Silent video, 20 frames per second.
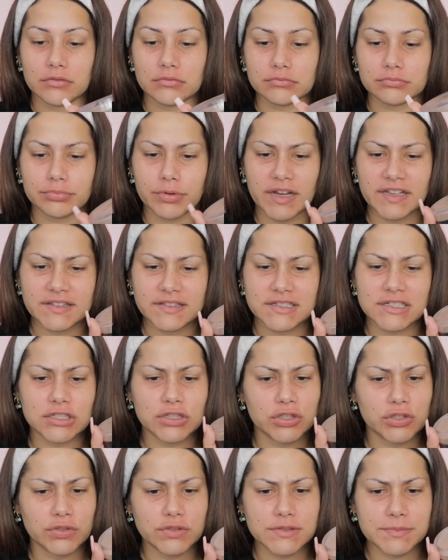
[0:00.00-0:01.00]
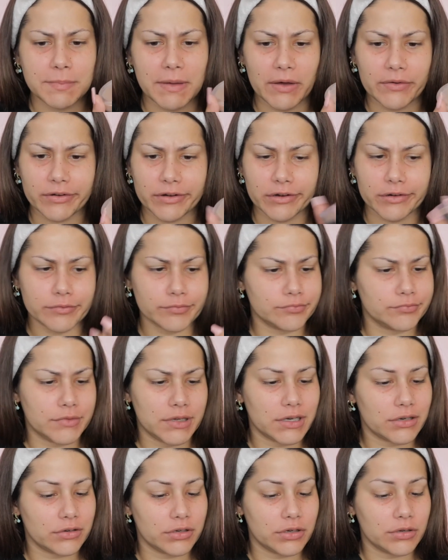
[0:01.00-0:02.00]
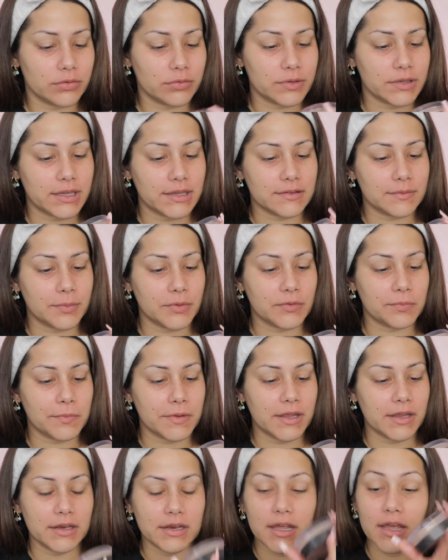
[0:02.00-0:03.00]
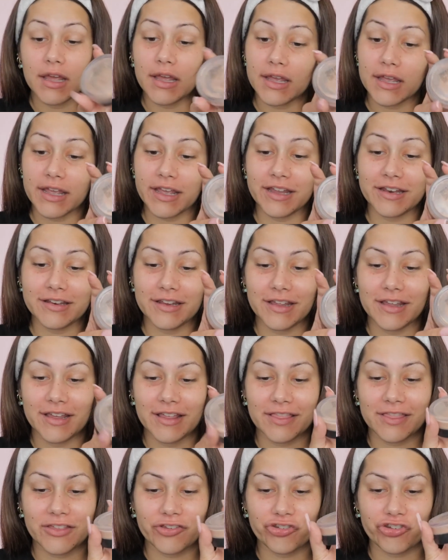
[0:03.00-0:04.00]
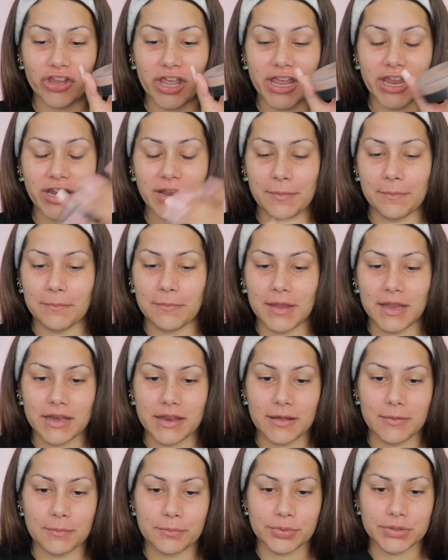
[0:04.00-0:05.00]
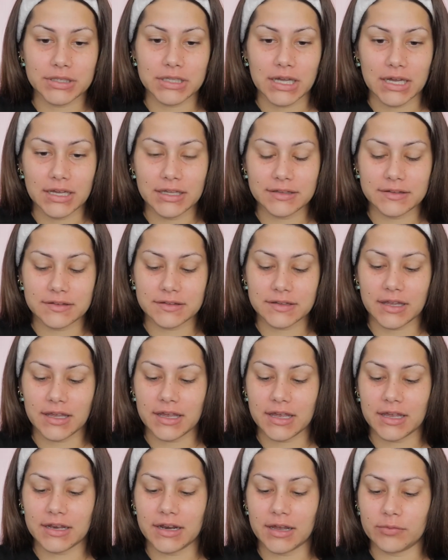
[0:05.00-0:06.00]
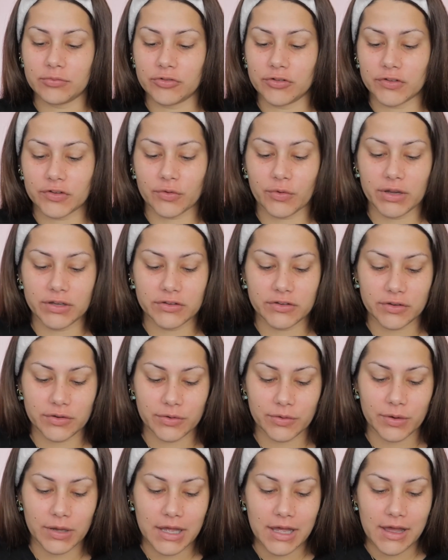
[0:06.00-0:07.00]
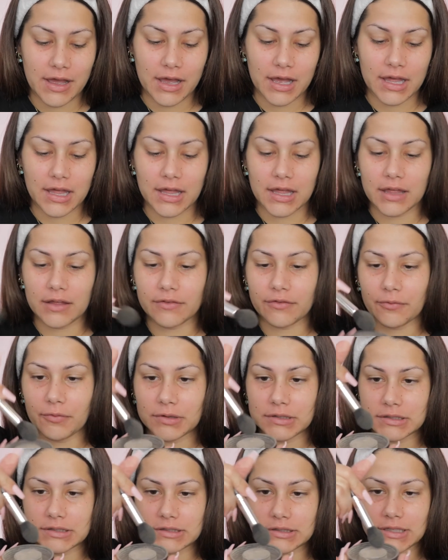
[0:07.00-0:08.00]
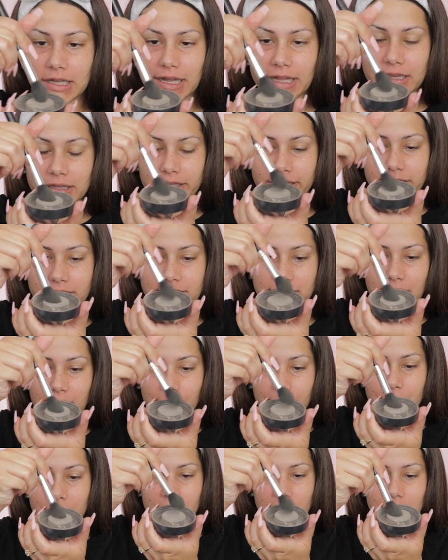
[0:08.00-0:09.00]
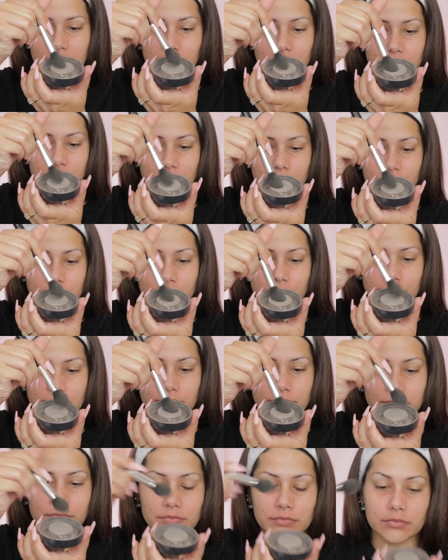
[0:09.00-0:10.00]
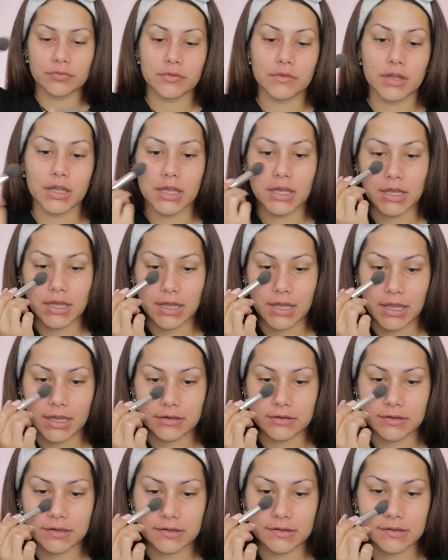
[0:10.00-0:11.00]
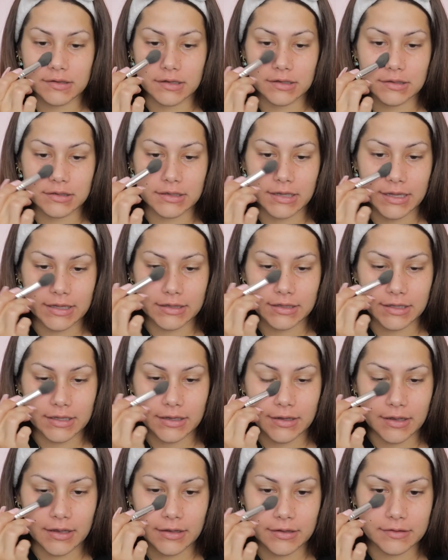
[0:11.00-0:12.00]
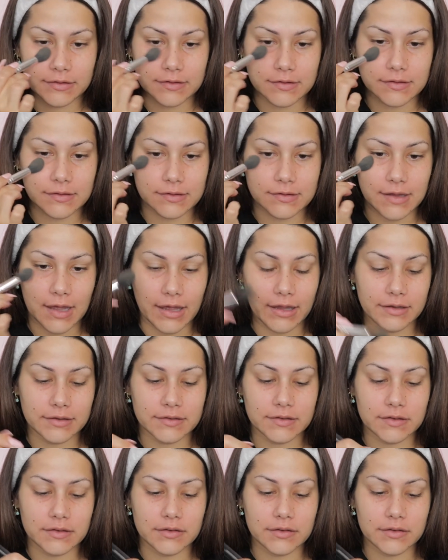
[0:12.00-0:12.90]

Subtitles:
pressed loose powder. I don't know what that's supposed to mean. In the shade Medium Plus, and I'm just going to lightly tap in here and just lightly set